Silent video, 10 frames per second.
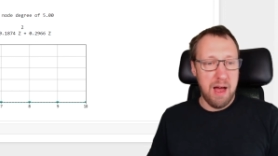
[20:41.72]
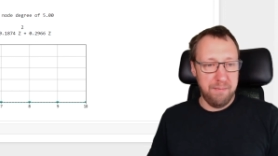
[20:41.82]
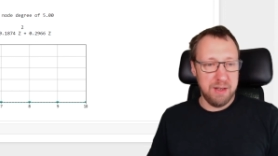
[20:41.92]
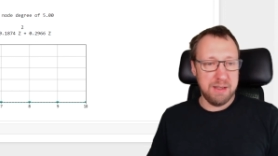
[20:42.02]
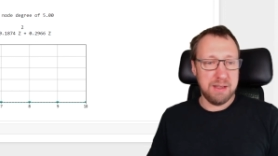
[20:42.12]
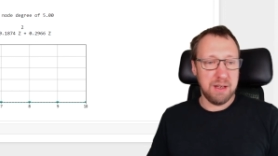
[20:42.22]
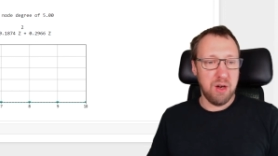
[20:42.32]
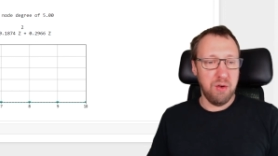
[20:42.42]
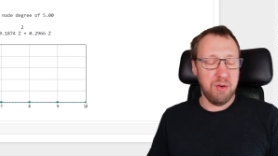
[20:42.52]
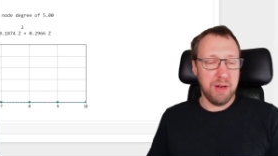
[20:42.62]
This is the
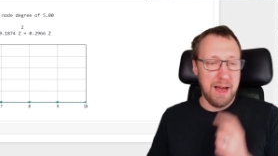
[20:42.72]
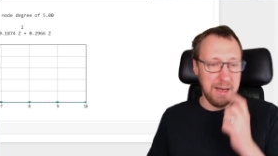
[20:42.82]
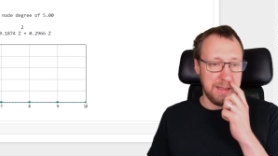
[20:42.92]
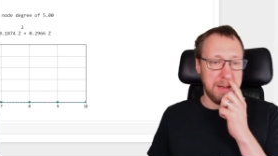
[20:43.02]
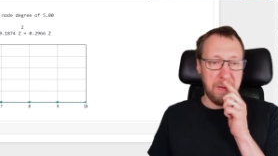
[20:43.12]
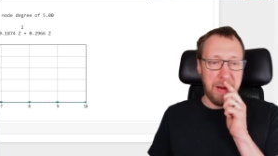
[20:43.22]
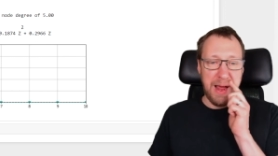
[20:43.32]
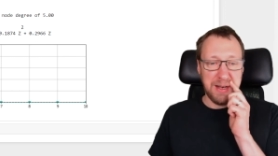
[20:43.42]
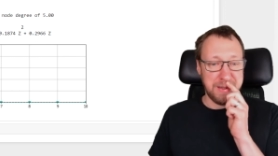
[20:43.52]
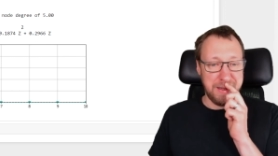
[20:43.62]
code you get. So
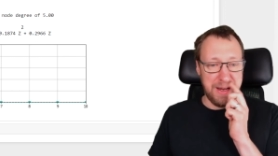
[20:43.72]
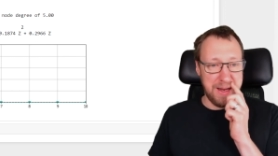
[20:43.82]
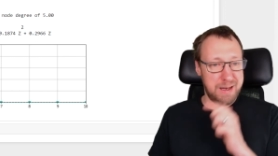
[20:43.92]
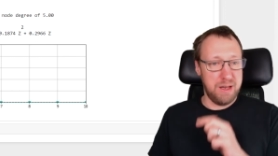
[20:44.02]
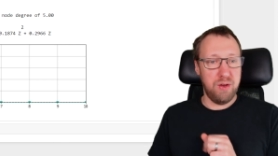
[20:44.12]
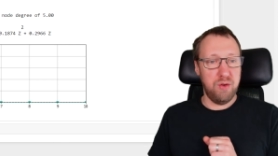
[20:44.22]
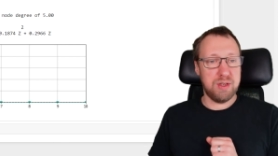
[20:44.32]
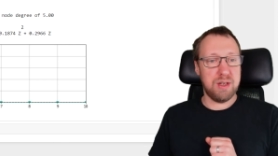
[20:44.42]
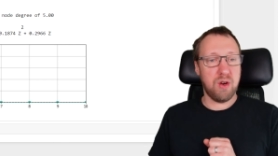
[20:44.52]
actually here you use